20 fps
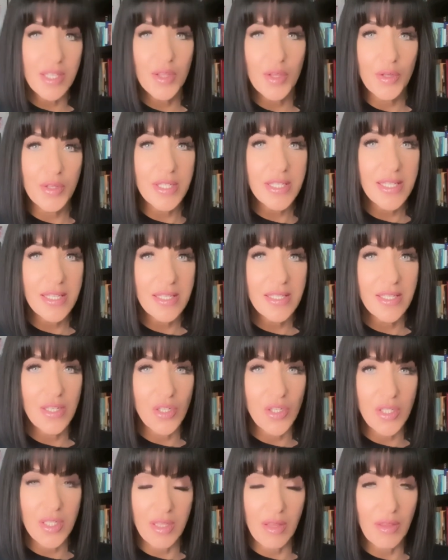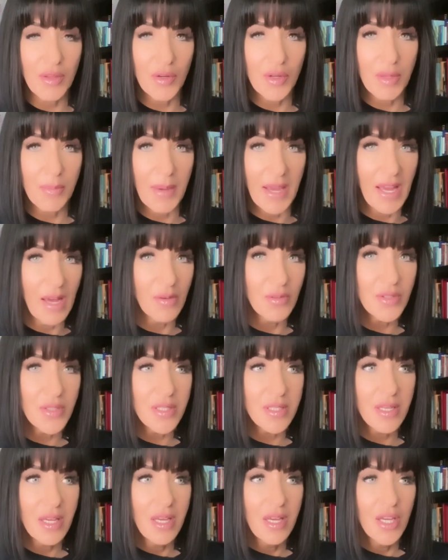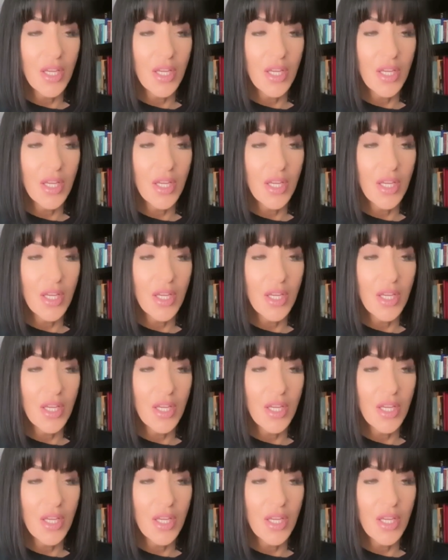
36 inches and 30 pounds